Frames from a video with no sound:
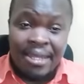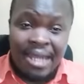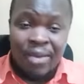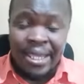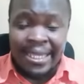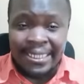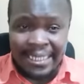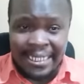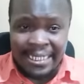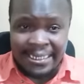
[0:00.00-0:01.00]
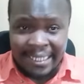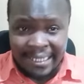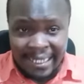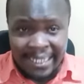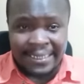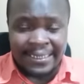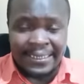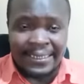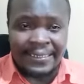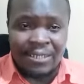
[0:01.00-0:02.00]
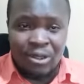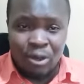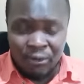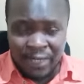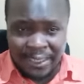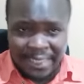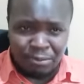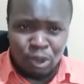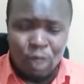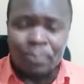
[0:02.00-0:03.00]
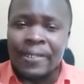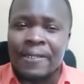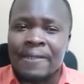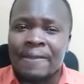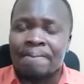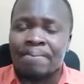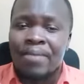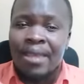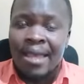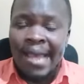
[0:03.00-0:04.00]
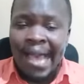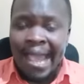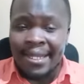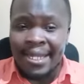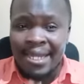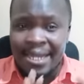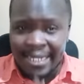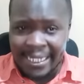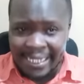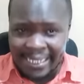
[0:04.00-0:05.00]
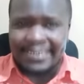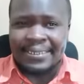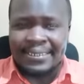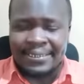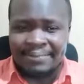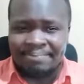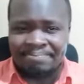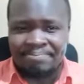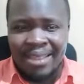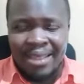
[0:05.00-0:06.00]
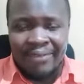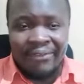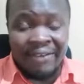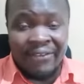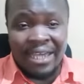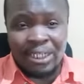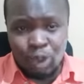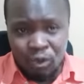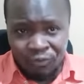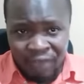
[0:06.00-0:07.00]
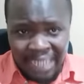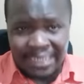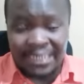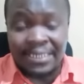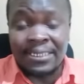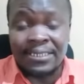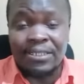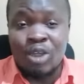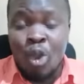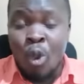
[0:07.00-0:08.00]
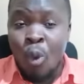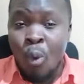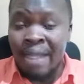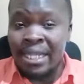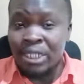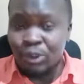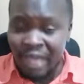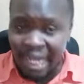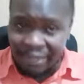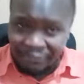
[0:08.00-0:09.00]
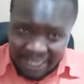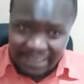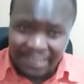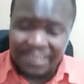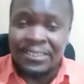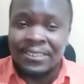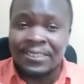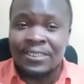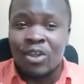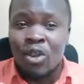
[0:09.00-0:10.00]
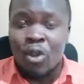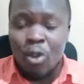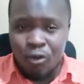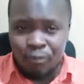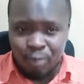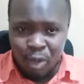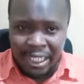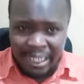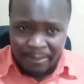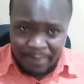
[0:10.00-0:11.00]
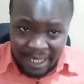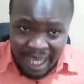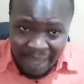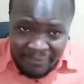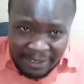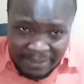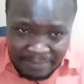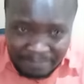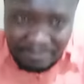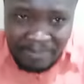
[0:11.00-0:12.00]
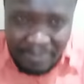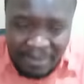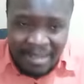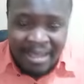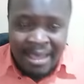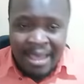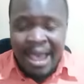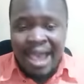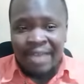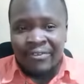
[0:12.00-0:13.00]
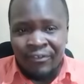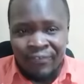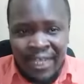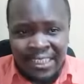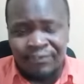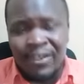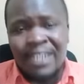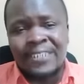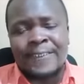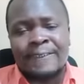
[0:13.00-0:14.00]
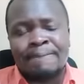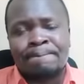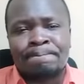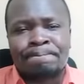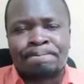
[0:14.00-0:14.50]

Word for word: In our yesterday's analysis on the same topic, I did indicate that there are two factors working to the advantage of Polycarp Igathe, And the first factor,